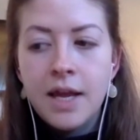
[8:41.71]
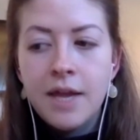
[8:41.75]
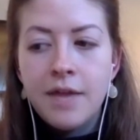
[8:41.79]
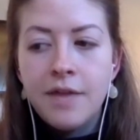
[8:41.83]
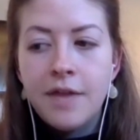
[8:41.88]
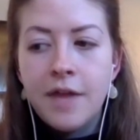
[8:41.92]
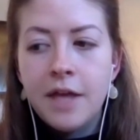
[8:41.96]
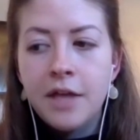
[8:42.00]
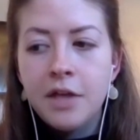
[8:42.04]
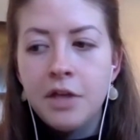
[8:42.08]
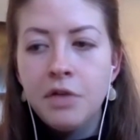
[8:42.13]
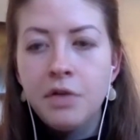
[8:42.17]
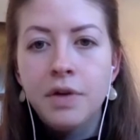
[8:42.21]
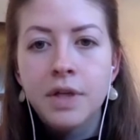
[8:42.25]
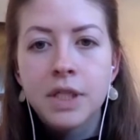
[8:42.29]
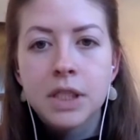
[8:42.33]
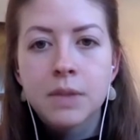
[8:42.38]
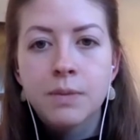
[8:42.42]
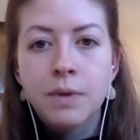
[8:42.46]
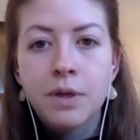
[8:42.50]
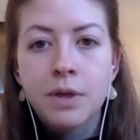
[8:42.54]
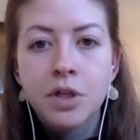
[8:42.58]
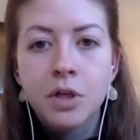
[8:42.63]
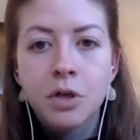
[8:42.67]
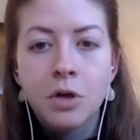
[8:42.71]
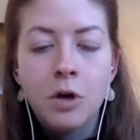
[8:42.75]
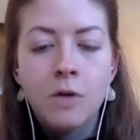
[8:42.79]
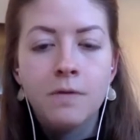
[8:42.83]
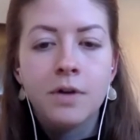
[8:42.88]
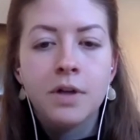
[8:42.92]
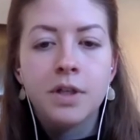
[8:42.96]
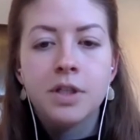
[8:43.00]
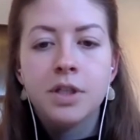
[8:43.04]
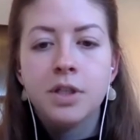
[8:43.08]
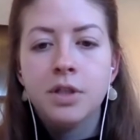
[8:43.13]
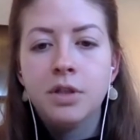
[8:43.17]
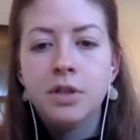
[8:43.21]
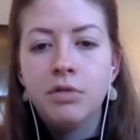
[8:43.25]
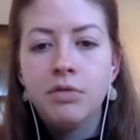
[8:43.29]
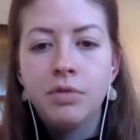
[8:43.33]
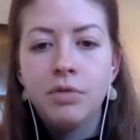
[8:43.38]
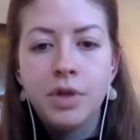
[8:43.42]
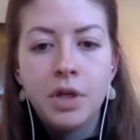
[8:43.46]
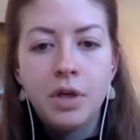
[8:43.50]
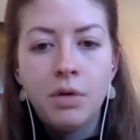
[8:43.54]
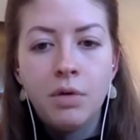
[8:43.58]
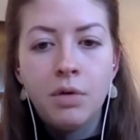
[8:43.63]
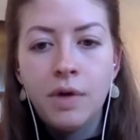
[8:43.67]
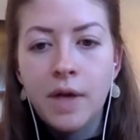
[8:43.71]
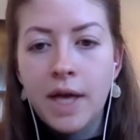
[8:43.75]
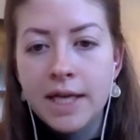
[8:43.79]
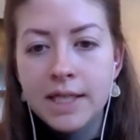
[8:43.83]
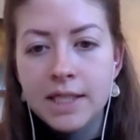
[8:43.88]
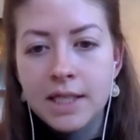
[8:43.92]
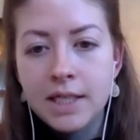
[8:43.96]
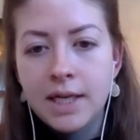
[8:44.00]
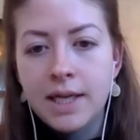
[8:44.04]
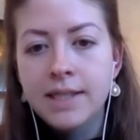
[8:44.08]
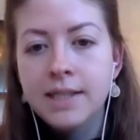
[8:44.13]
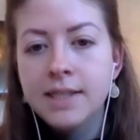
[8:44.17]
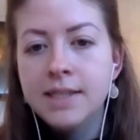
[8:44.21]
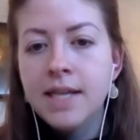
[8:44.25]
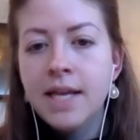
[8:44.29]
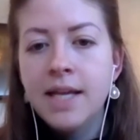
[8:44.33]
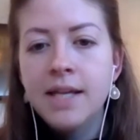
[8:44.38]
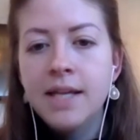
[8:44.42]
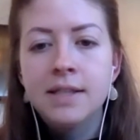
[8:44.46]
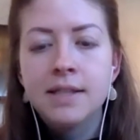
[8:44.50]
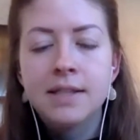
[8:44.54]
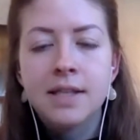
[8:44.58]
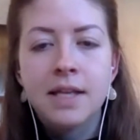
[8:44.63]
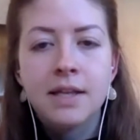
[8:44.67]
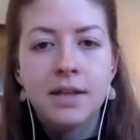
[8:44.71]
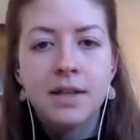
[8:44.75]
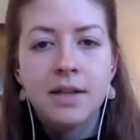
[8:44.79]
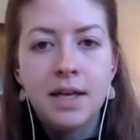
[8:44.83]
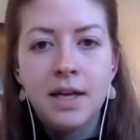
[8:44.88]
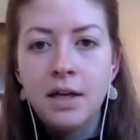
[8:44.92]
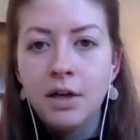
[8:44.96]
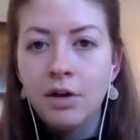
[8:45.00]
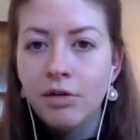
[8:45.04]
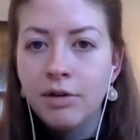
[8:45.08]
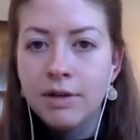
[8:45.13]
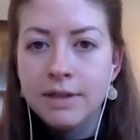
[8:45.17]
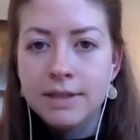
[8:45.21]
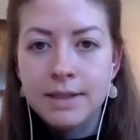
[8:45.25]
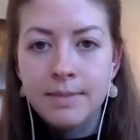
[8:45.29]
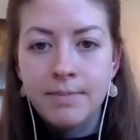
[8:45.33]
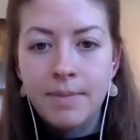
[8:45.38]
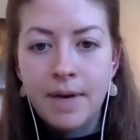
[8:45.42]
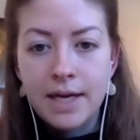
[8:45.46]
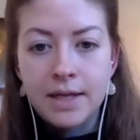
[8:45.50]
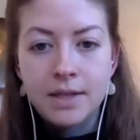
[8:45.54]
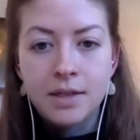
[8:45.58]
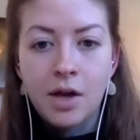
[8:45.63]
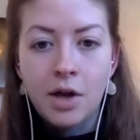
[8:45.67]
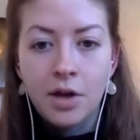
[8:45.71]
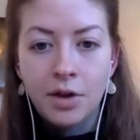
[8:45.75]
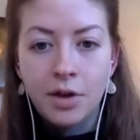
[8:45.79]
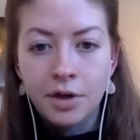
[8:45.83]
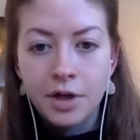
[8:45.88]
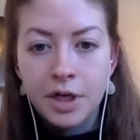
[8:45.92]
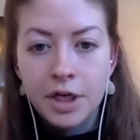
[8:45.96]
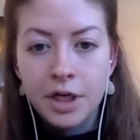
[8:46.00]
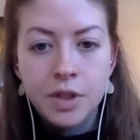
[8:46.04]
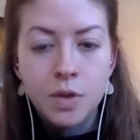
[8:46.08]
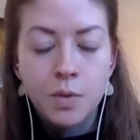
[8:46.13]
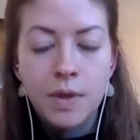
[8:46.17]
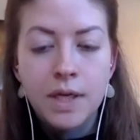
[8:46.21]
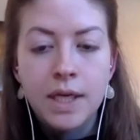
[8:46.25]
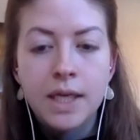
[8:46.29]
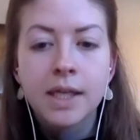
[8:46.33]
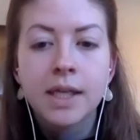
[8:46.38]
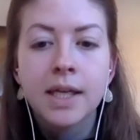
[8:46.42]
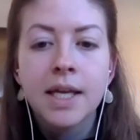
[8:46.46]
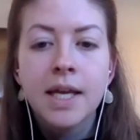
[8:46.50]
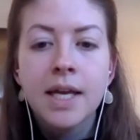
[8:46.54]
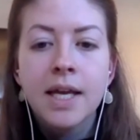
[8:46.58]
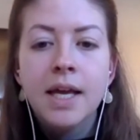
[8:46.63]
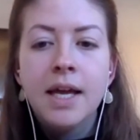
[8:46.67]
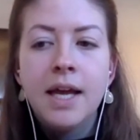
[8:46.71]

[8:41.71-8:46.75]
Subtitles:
then you can switch it over to, 99 cents and then increase it by $1 each week.